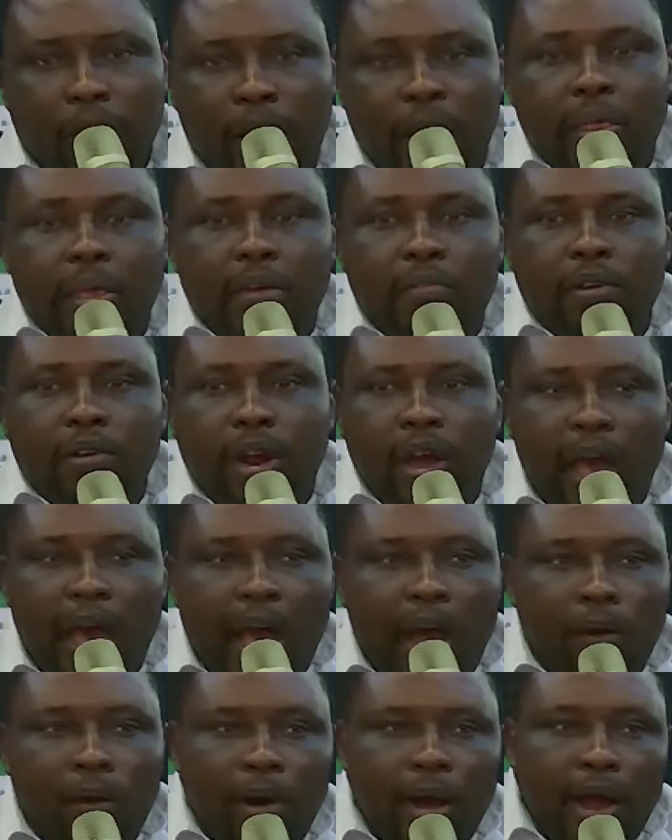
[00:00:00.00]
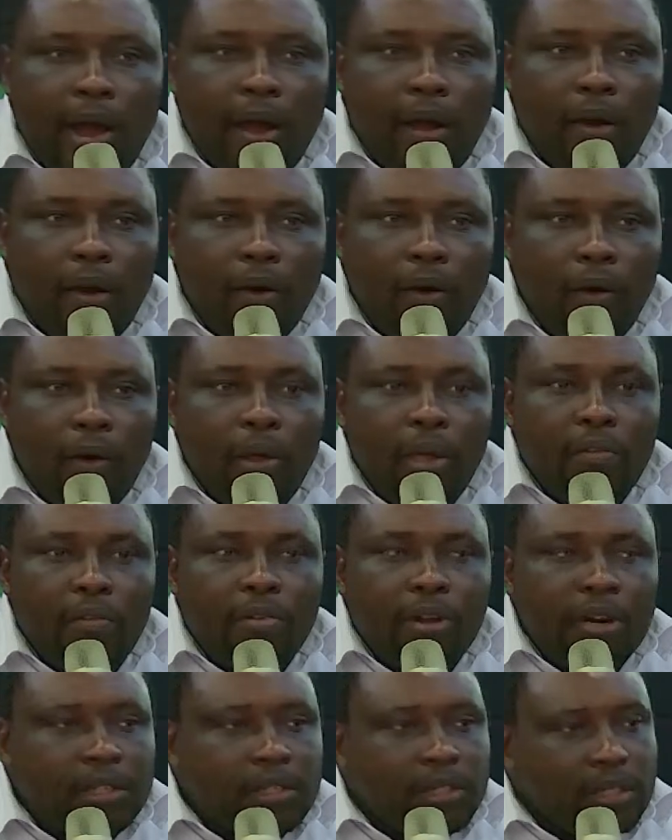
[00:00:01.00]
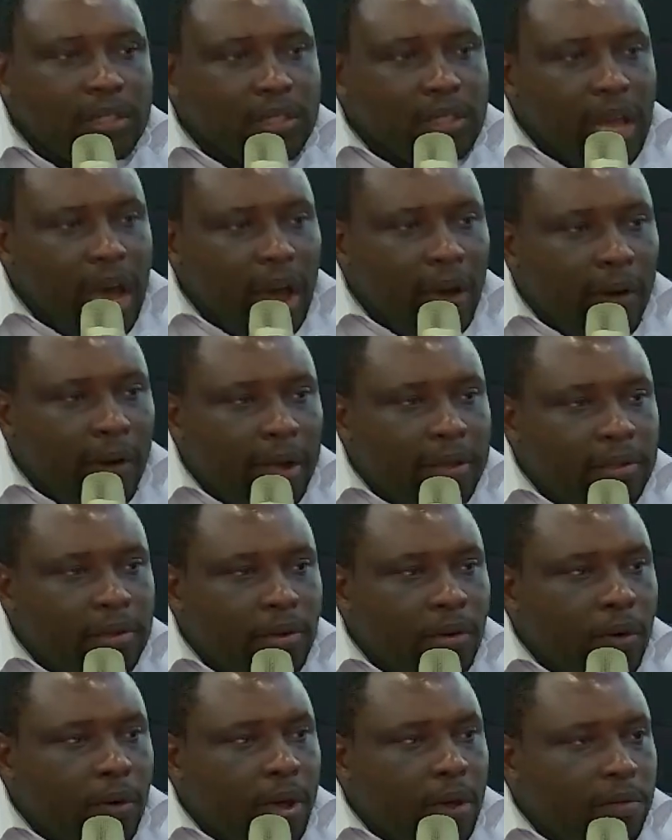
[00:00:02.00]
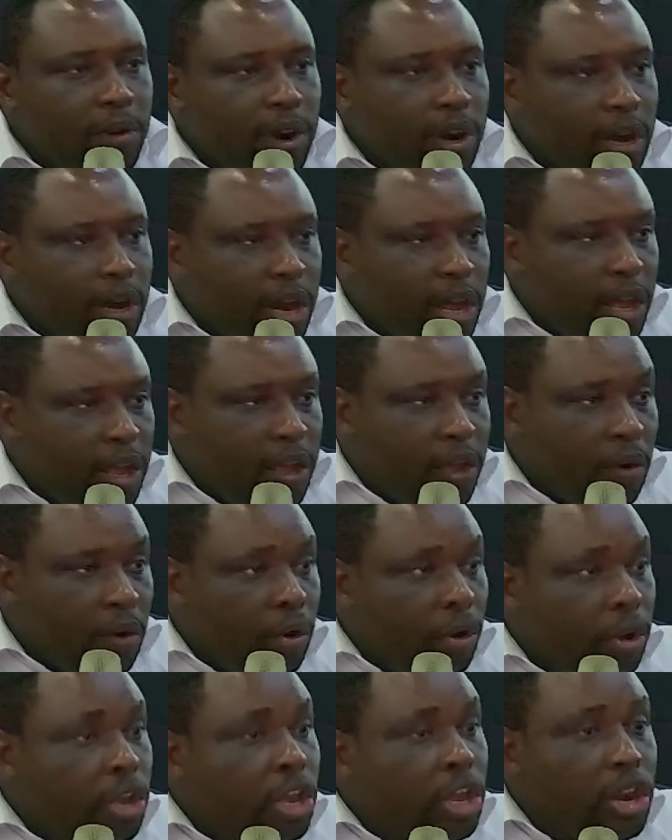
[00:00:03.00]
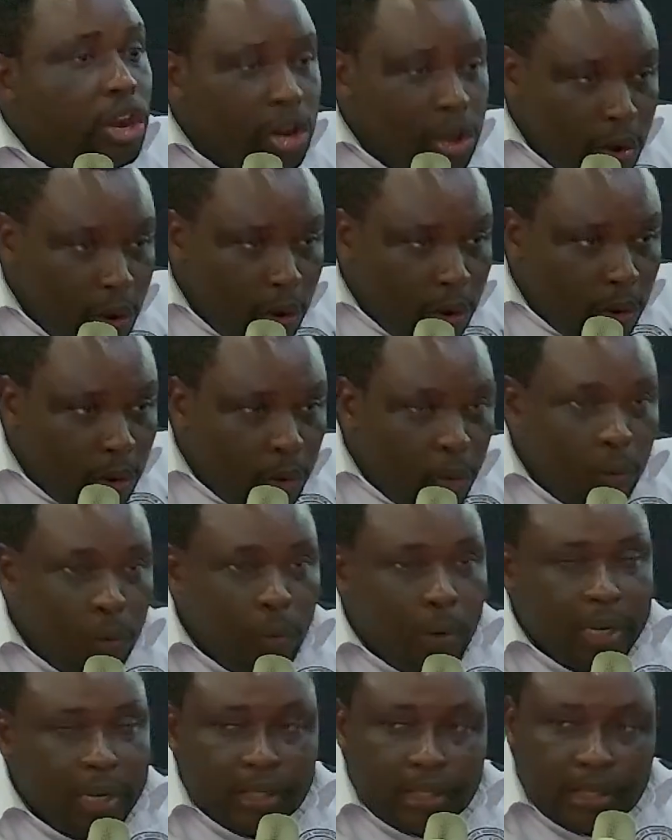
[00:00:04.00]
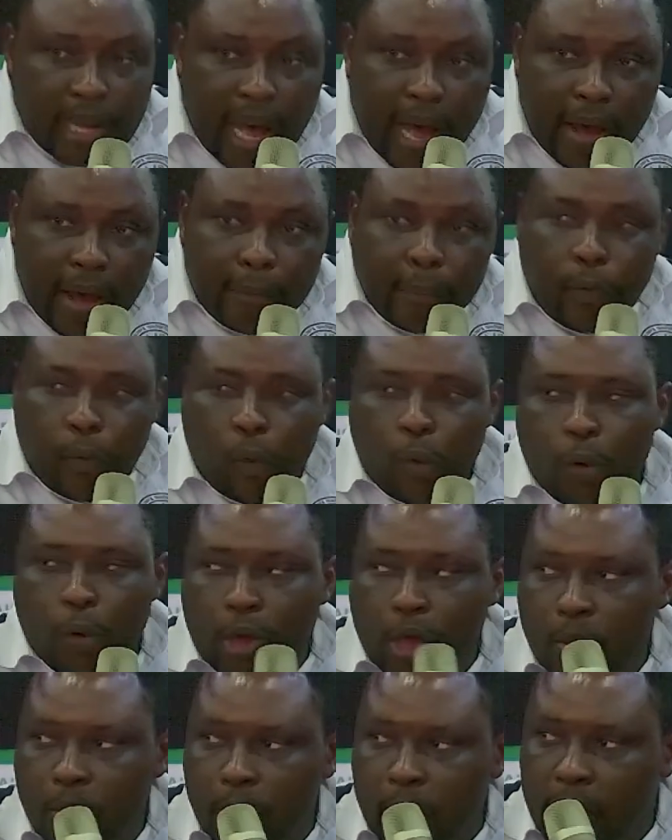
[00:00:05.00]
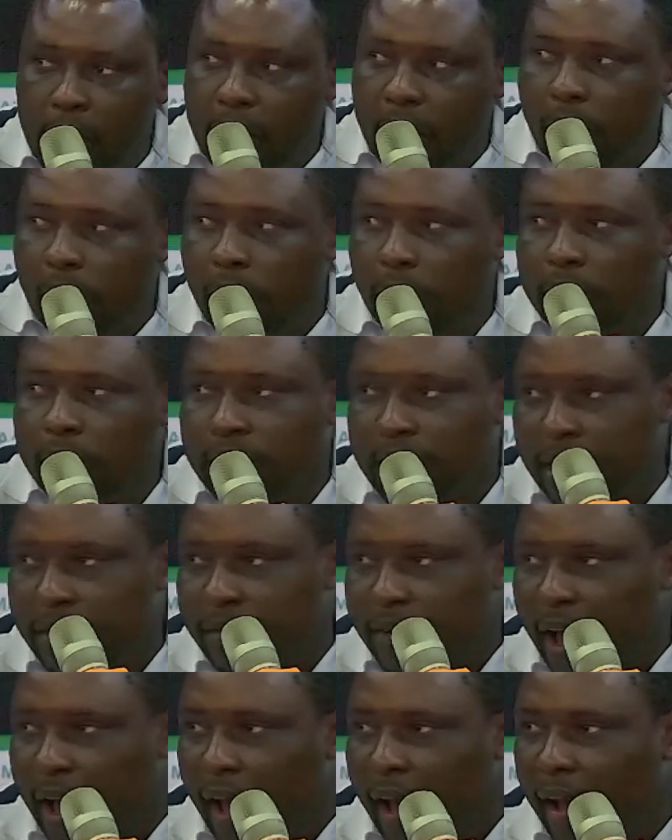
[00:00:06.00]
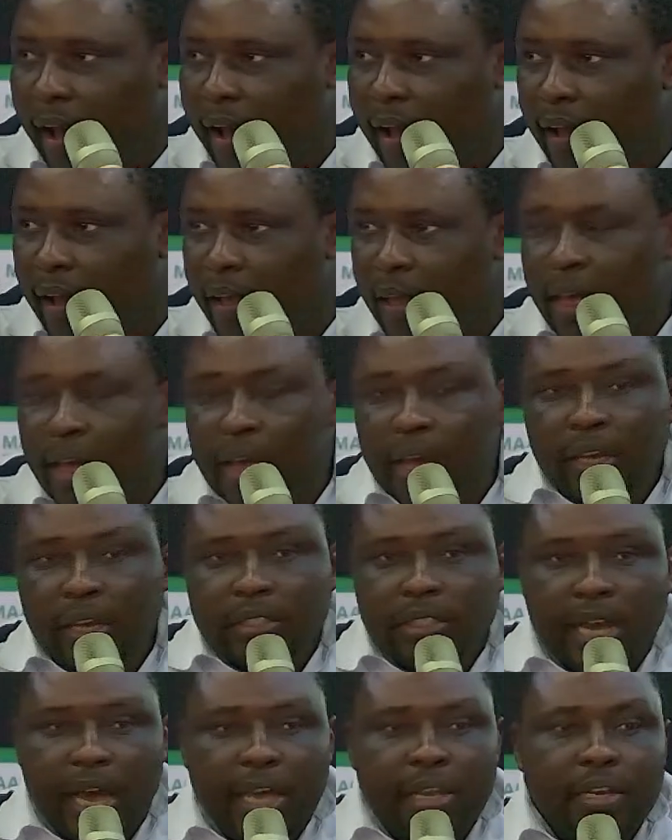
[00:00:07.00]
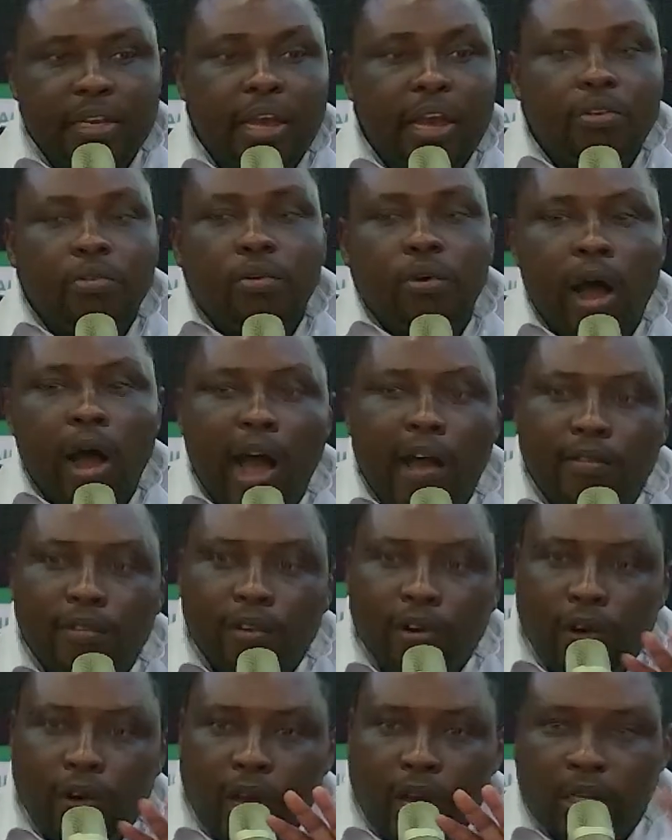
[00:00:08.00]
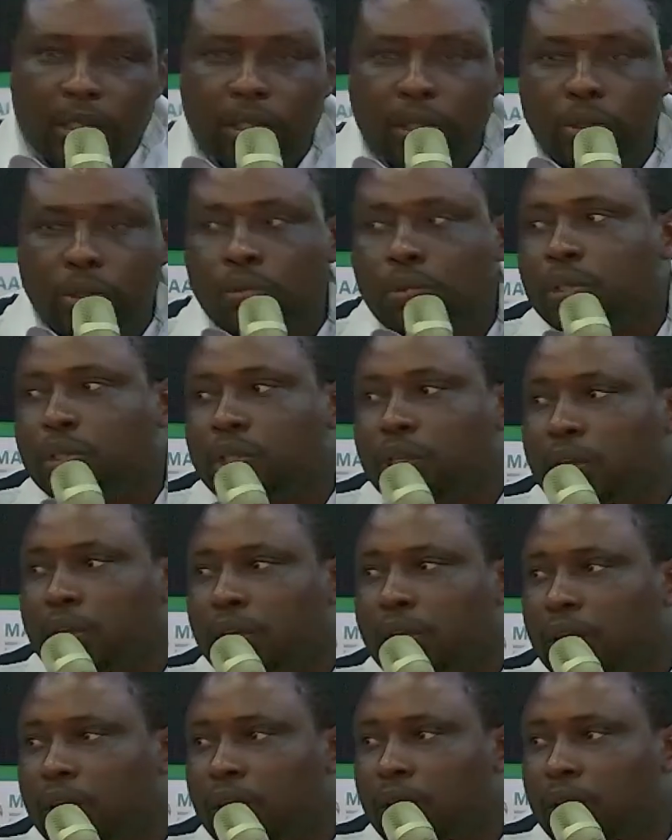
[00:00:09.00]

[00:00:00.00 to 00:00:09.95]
whether every hour or every 6 hours or every day, in your WhatsApp or email or whichever, such that you have no excuse